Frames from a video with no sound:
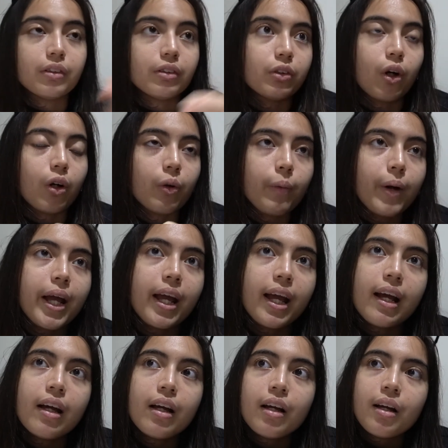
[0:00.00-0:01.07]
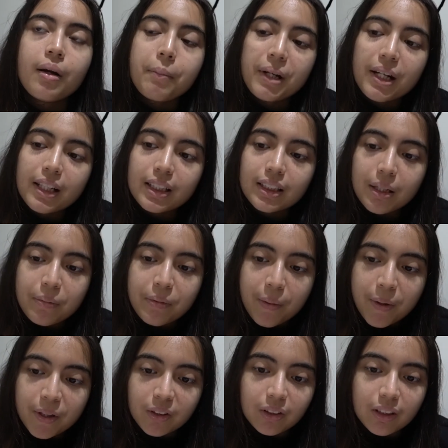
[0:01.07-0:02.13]
drawn away. But at the same
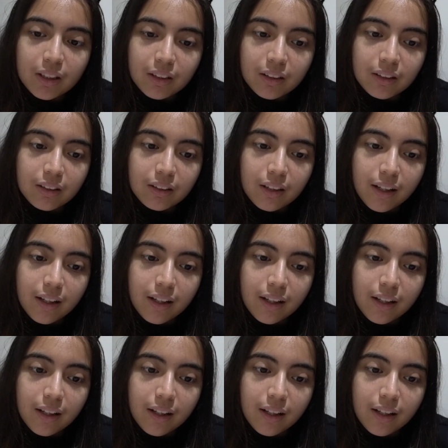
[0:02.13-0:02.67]
time, I don't think